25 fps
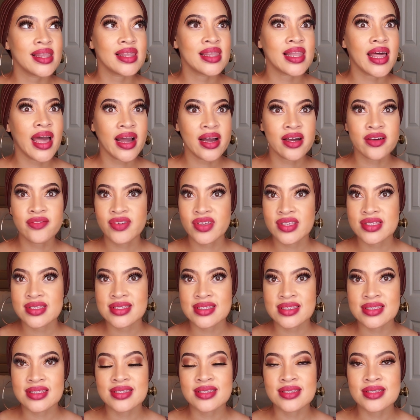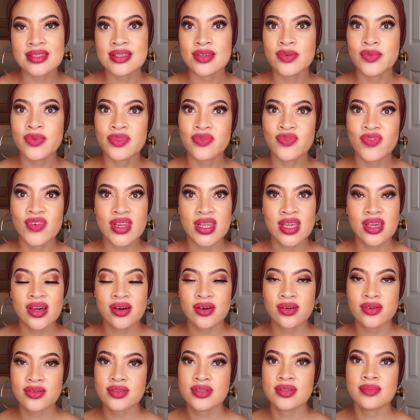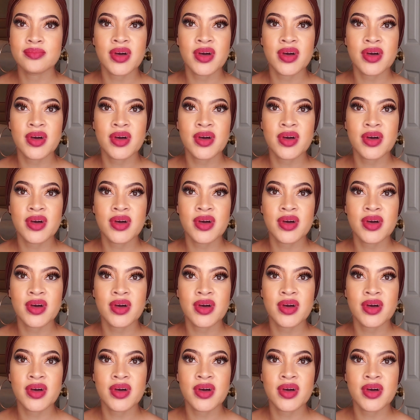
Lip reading: lack of consistency with videos.